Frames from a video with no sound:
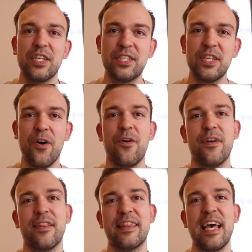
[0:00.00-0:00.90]
So
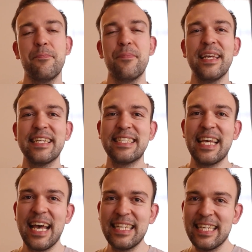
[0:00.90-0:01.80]
that being
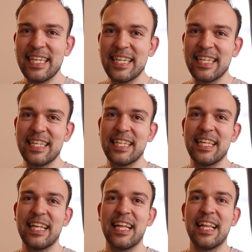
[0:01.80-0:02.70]
said,
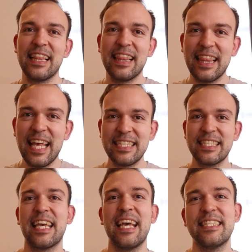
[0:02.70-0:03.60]

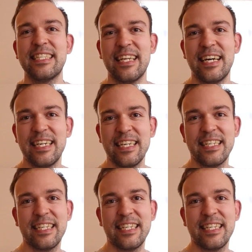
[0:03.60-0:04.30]
let's get started.